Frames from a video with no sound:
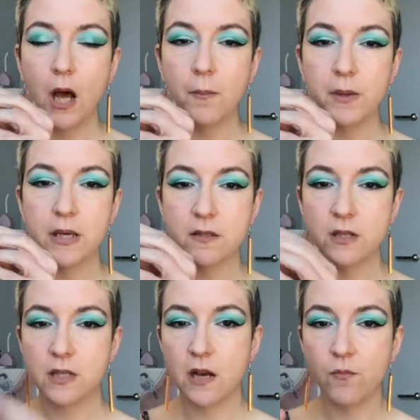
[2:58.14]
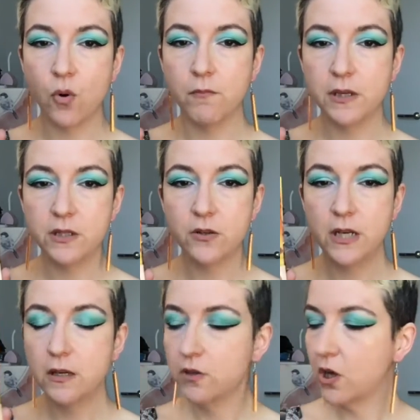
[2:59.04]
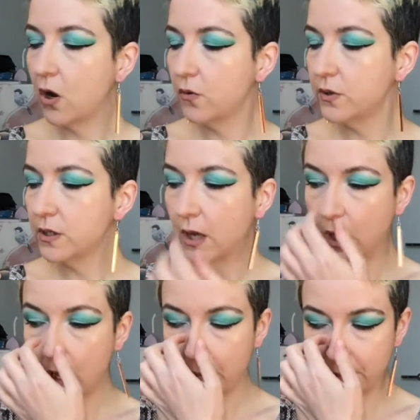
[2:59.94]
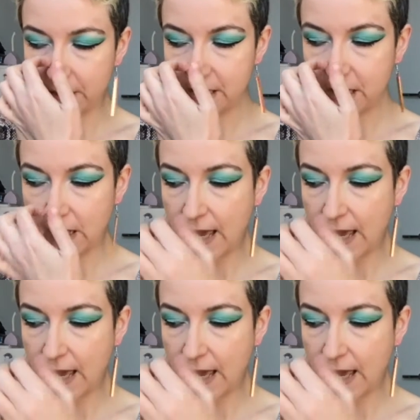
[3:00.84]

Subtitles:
because of these kind of more mustardy tones. Still, I